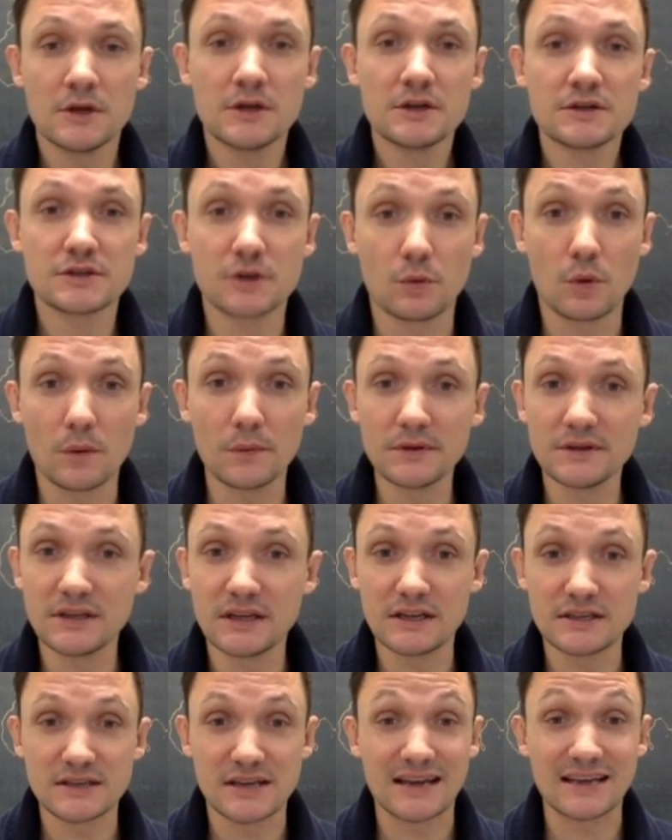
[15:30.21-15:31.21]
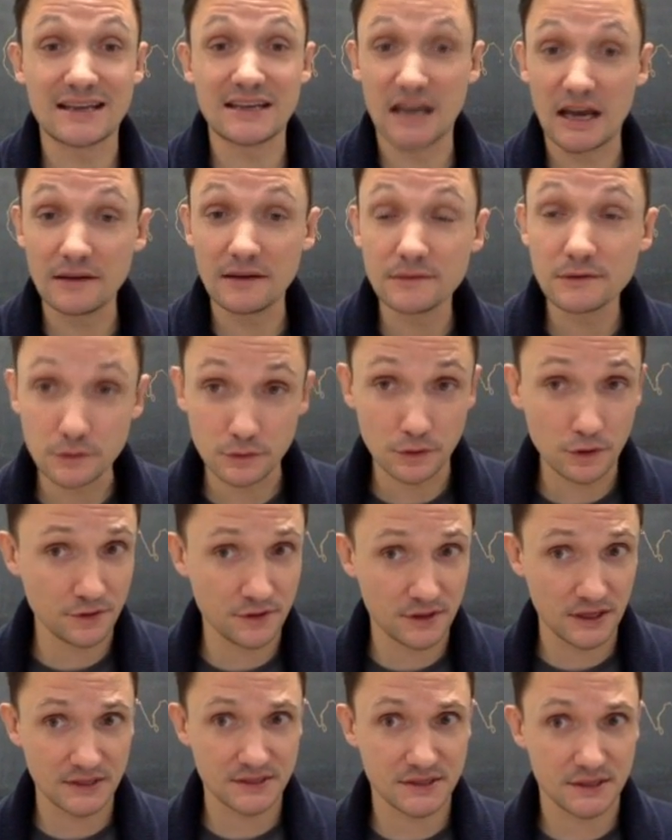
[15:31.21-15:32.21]
So what we did is I gave you your
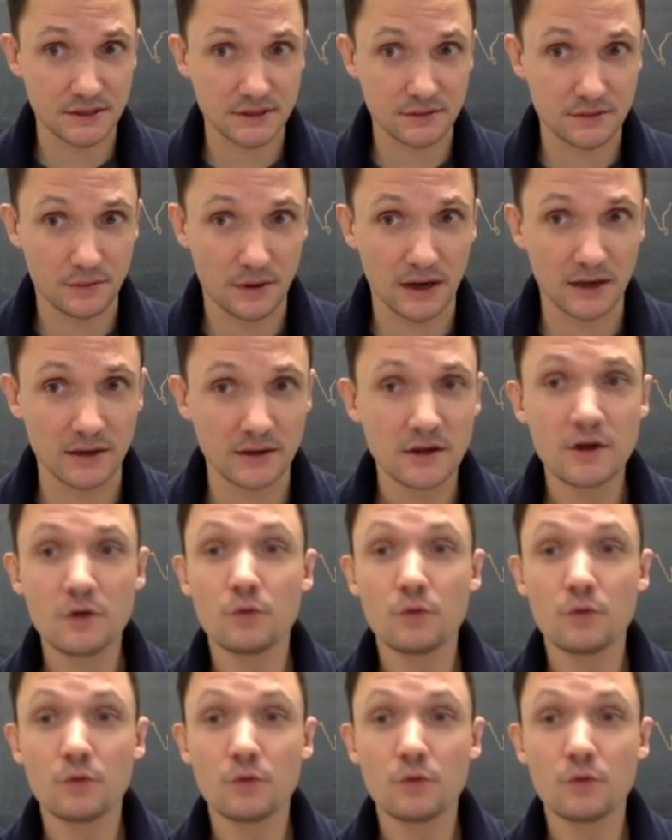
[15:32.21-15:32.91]
thesis, right?